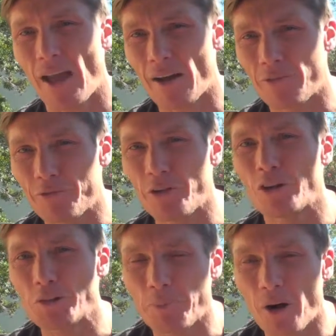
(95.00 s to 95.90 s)
our
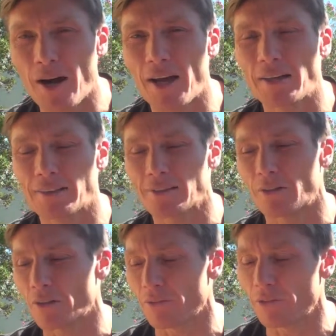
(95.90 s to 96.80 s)
first buyers,
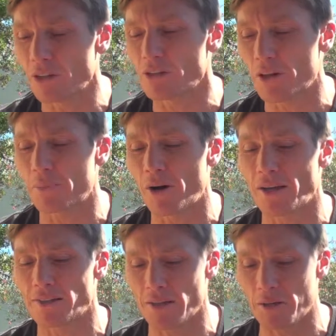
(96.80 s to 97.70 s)
or the first lot of
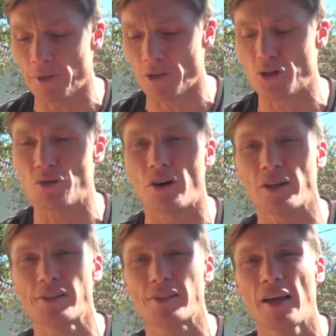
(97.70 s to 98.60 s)
buyers seem to be the
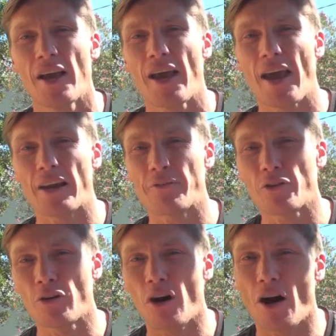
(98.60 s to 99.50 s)
strongest. And if
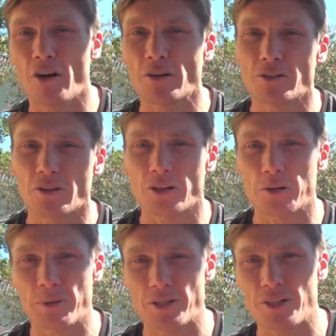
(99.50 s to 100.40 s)
your owner's not in
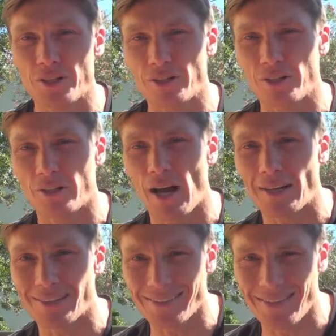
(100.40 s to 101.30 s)
a position to
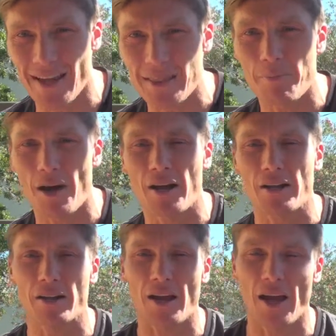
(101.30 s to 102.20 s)
understand the
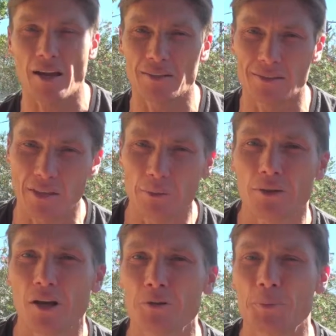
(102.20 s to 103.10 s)
market and deal
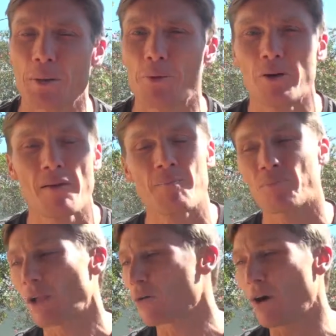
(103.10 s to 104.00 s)
with those people,
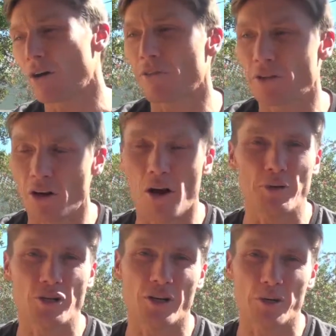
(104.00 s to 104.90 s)
quite often
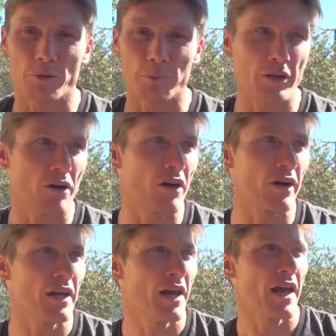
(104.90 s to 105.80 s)
opportunity will be
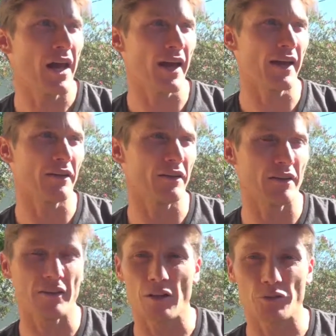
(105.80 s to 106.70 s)
gone and
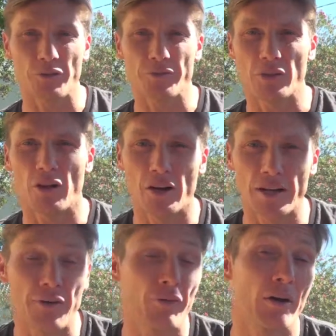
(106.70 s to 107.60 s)
they'll drift along,
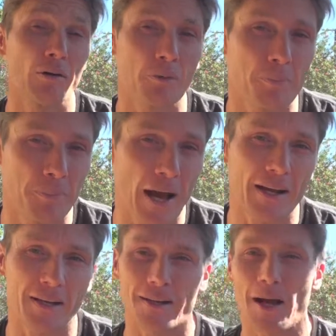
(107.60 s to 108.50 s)
and everyone will look
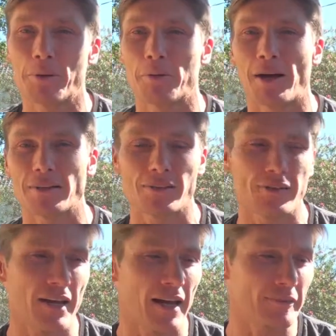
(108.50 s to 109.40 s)
back in a couple of months and
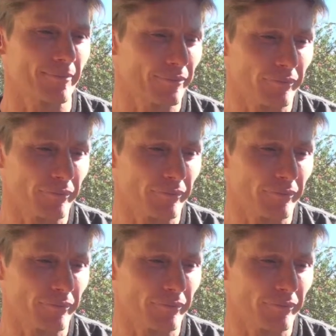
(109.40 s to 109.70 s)
say,